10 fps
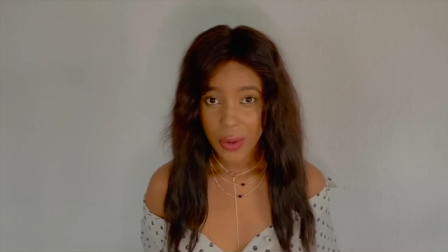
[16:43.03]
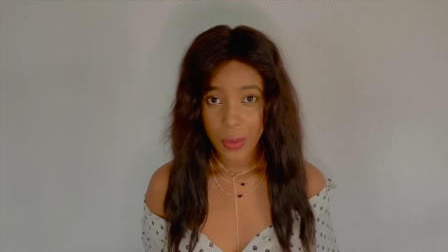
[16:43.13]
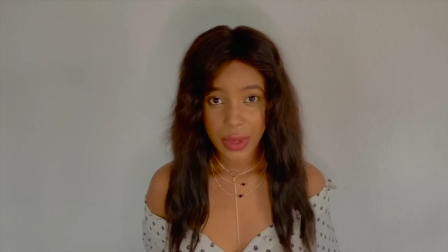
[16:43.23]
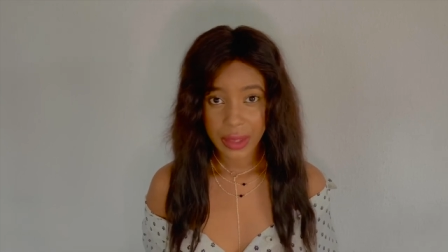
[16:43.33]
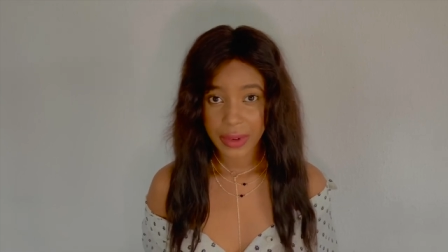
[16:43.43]

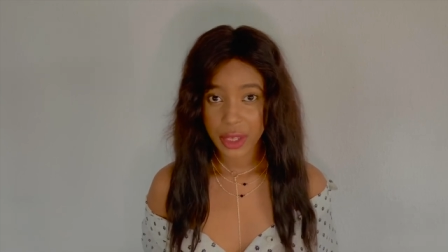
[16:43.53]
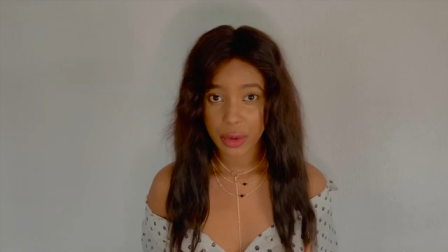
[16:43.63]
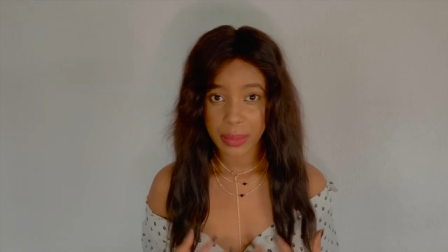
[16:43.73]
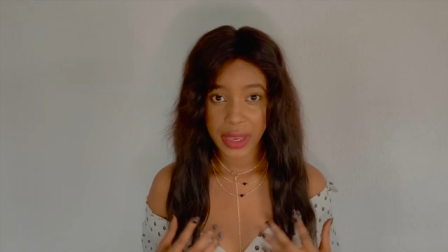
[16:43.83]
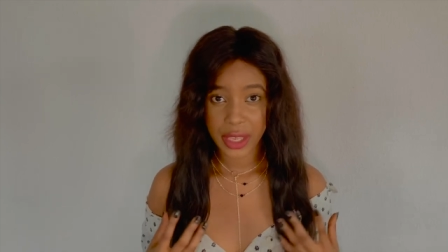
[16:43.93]
whenever you're
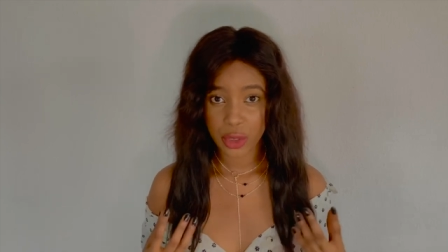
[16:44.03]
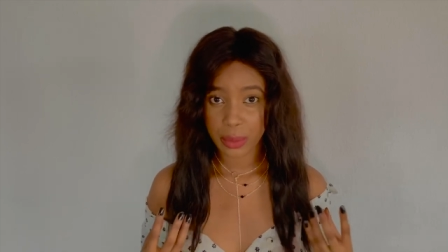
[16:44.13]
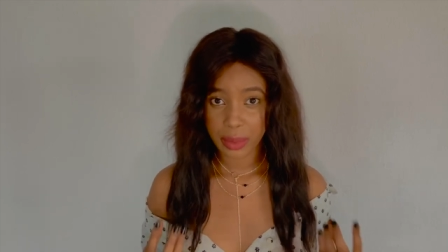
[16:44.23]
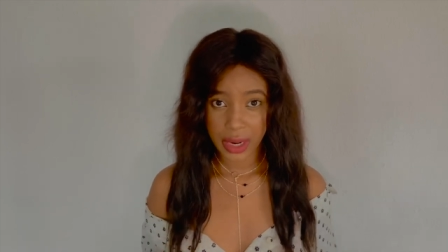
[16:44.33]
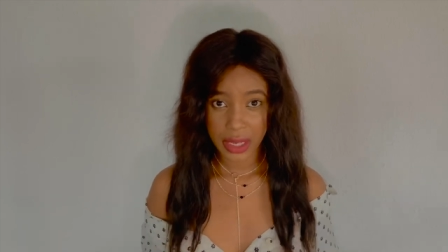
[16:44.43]
buying your
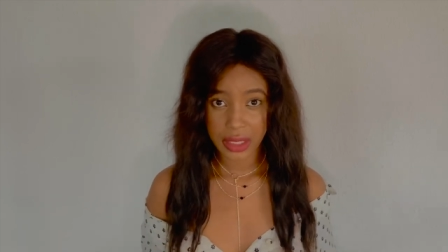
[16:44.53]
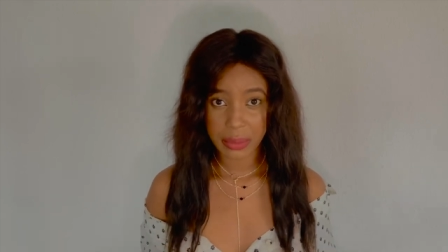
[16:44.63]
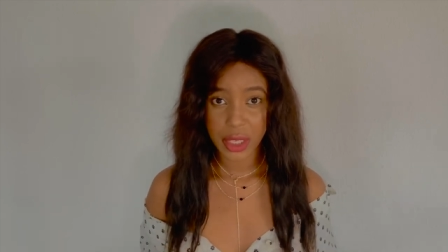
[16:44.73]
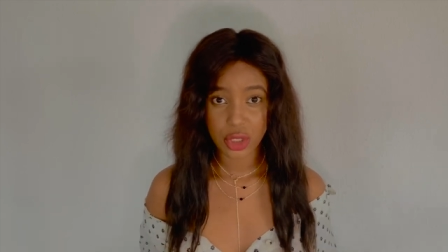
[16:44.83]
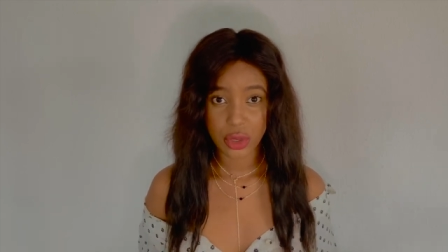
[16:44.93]
bras
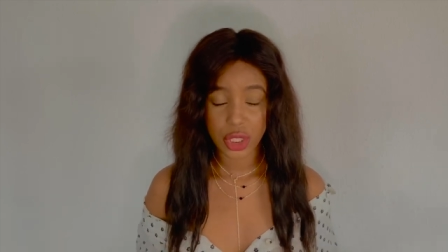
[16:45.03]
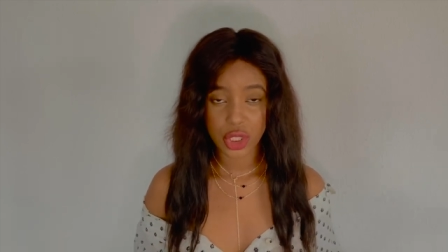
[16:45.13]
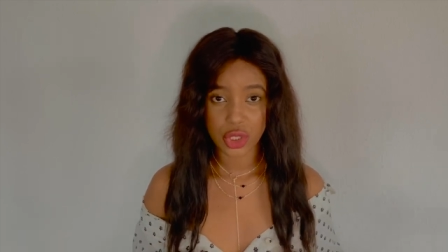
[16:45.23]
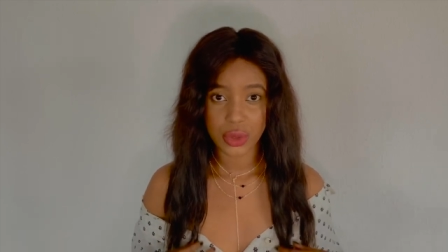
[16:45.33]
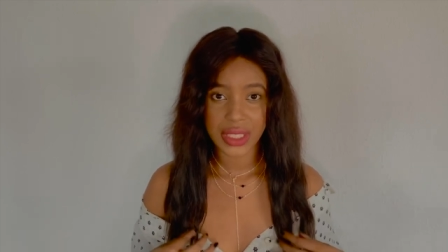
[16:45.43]
make sure it
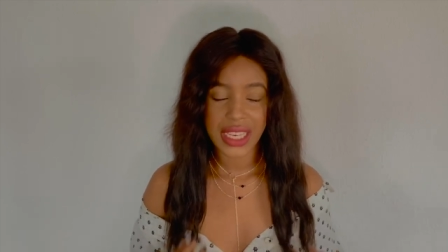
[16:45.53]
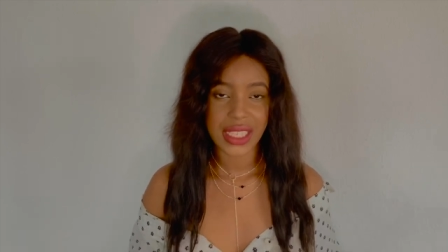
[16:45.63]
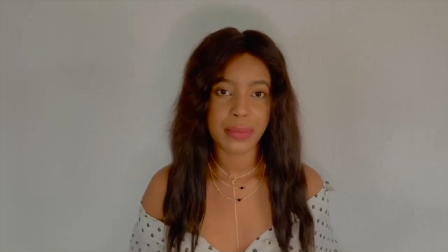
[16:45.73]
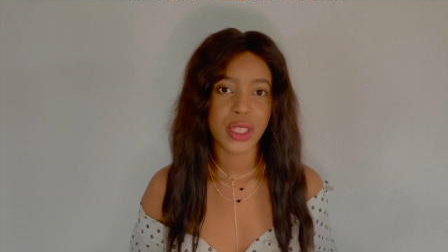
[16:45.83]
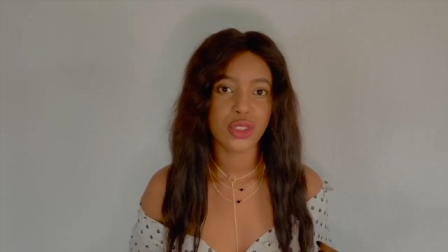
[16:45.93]
is your size
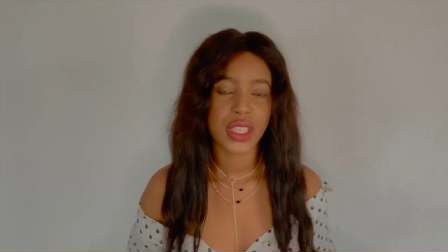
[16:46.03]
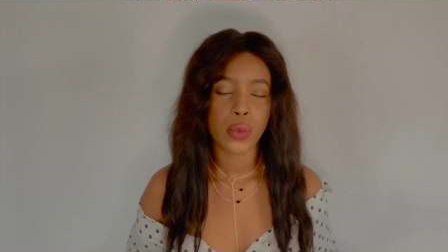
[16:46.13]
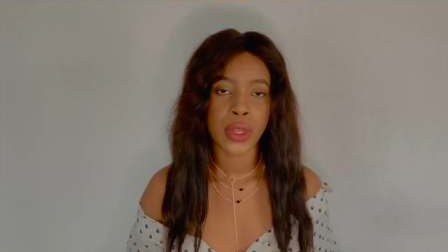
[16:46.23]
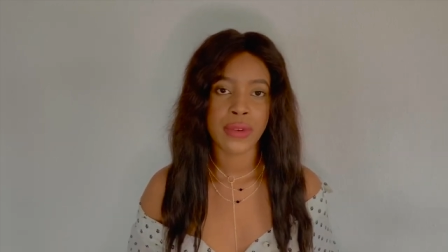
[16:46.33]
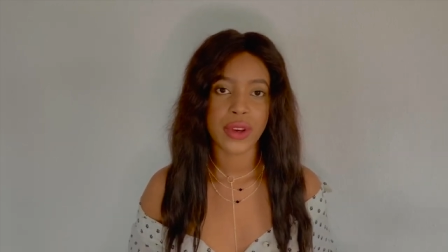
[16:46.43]
and make sure that
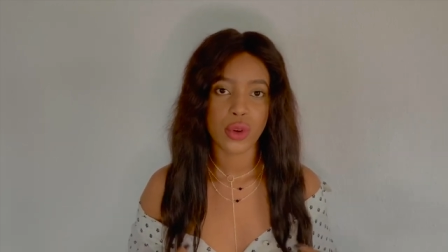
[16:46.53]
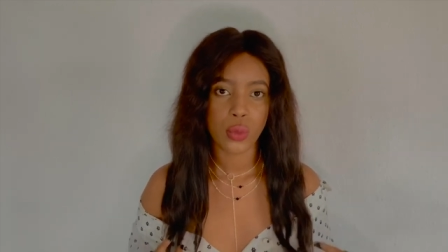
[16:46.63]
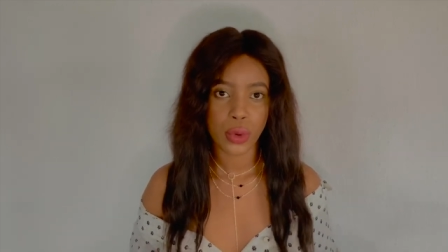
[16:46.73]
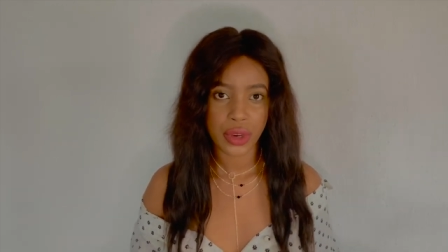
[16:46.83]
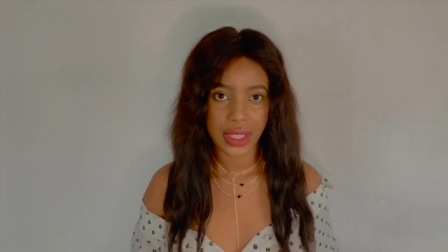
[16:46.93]
whenever you're
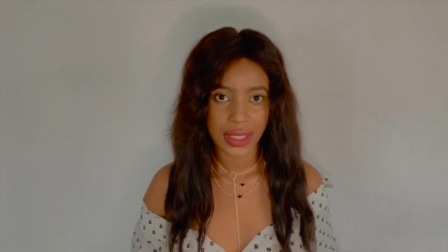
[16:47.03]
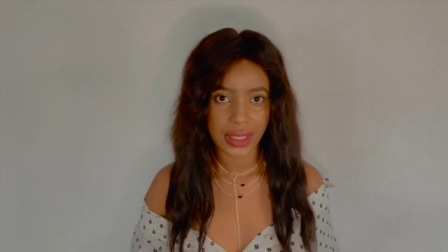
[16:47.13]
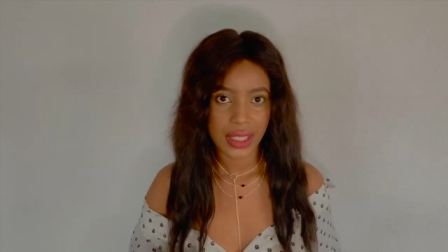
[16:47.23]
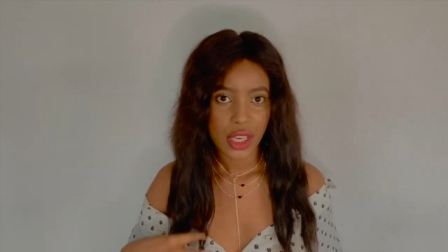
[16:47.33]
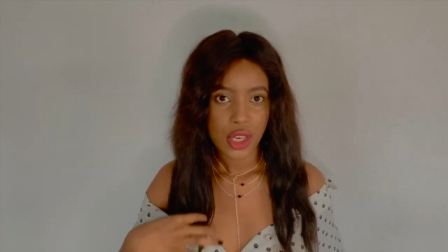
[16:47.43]
wearing it
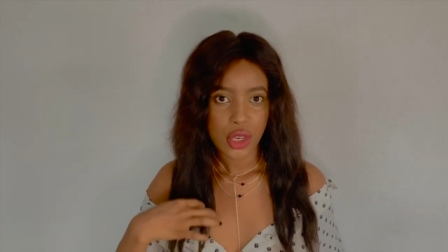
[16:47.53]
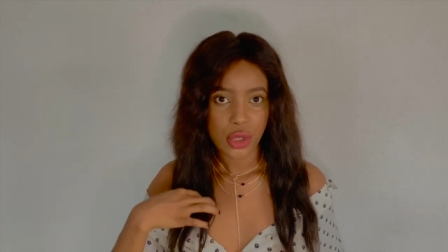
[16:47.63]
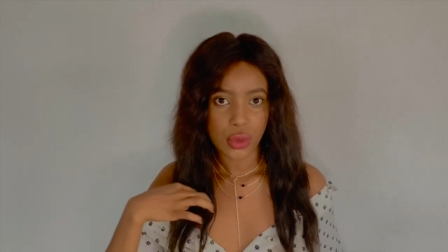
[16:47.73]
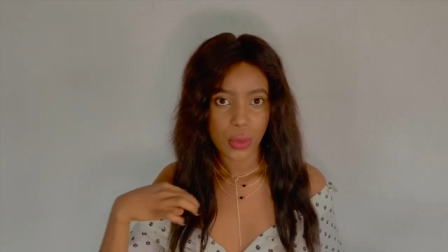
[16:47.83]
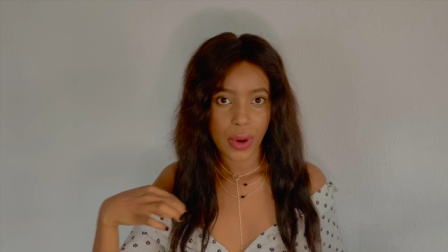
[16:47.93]

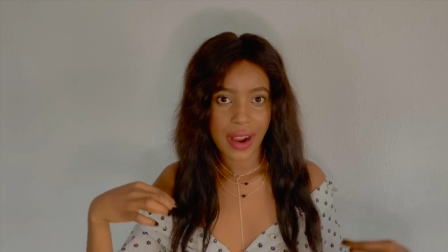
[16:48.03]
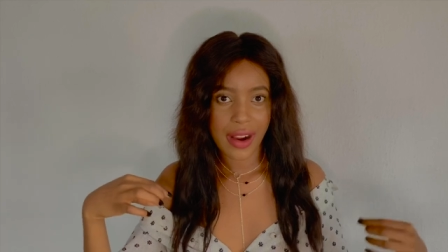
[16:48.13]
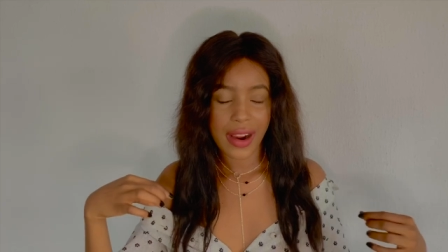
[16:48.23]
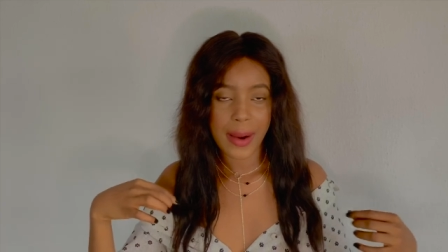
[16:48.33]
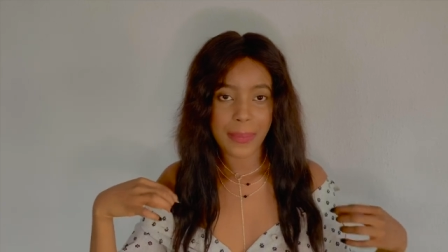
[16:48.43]
you
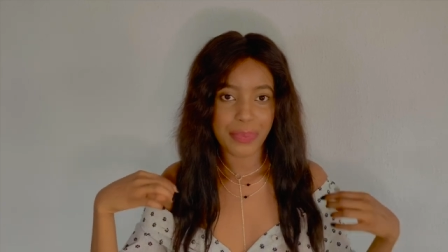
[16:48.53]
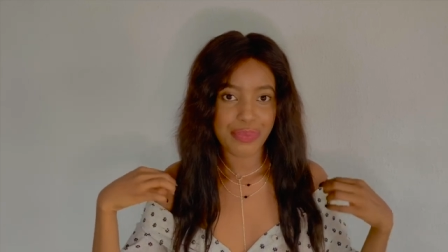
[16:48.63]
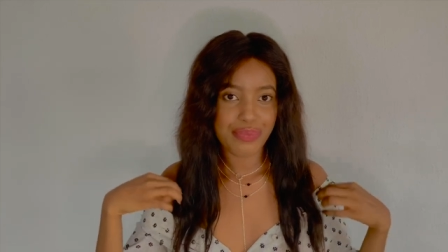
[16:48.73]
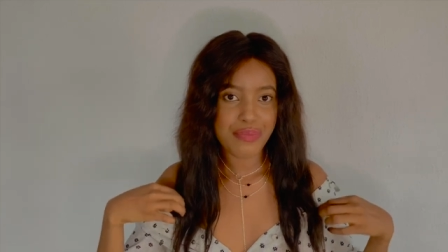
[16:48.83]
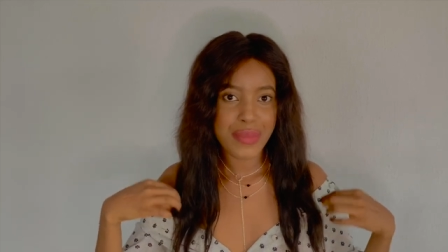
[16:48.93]
are
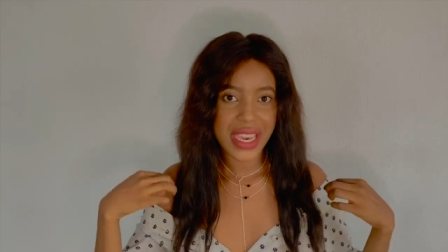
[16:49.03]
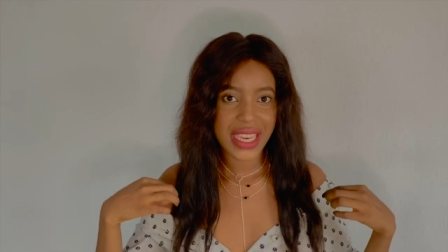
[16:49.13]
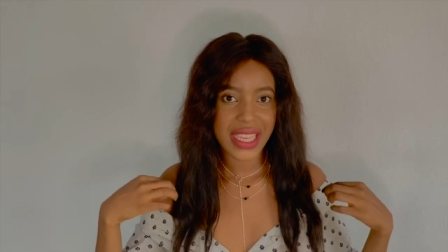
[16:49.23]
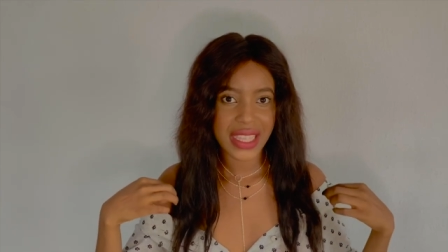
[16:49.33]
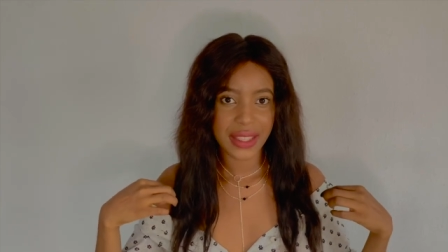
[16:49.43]

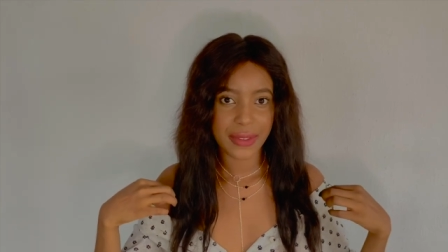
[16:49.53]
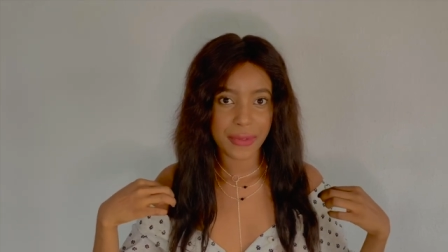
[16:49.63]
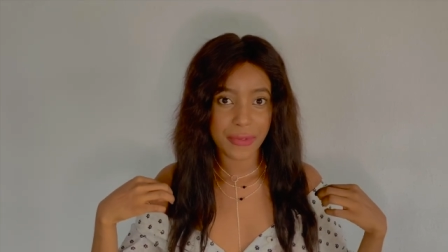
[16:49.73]
making it